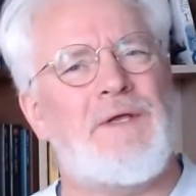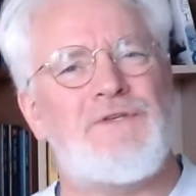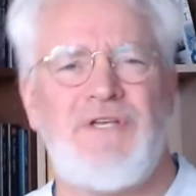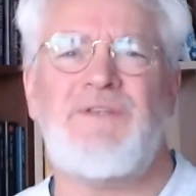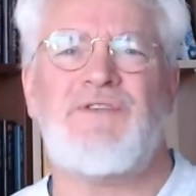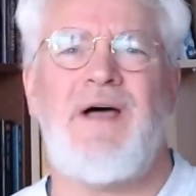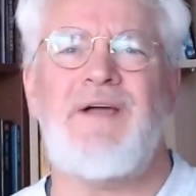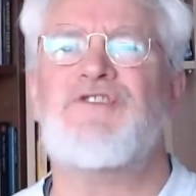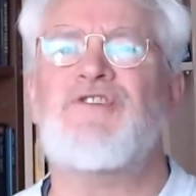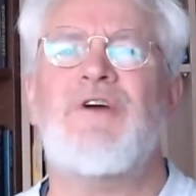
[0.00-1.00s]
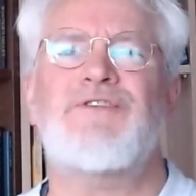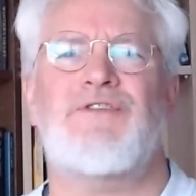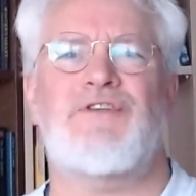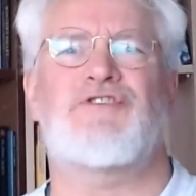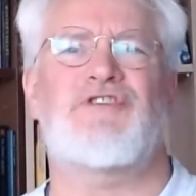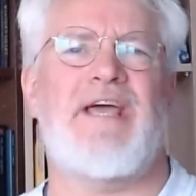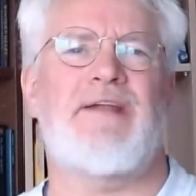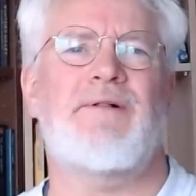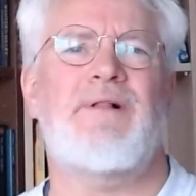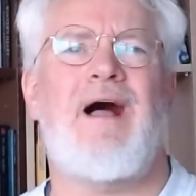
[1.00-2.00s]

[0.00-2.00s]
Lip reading: Since I started this channel,